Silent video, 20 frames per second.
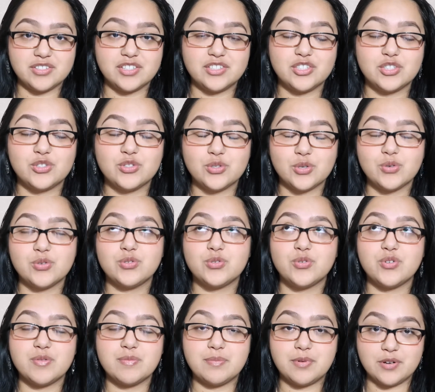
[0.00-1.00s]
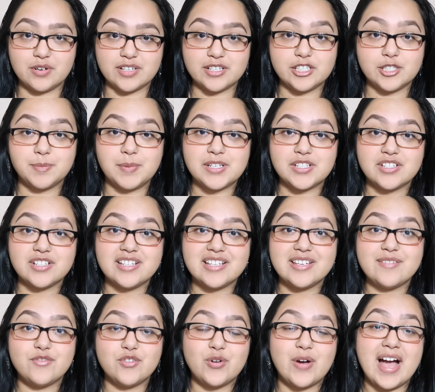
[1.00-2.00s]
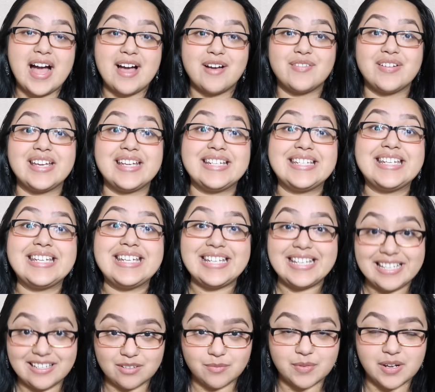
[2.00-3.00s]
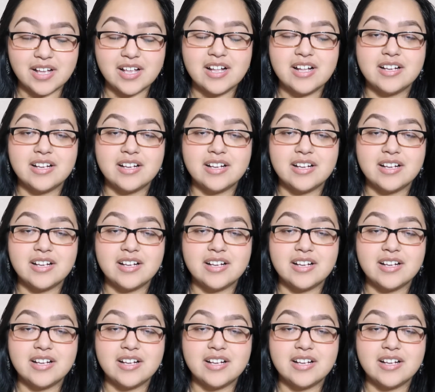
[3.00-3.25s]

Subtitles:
This is so important, especially if you have a team.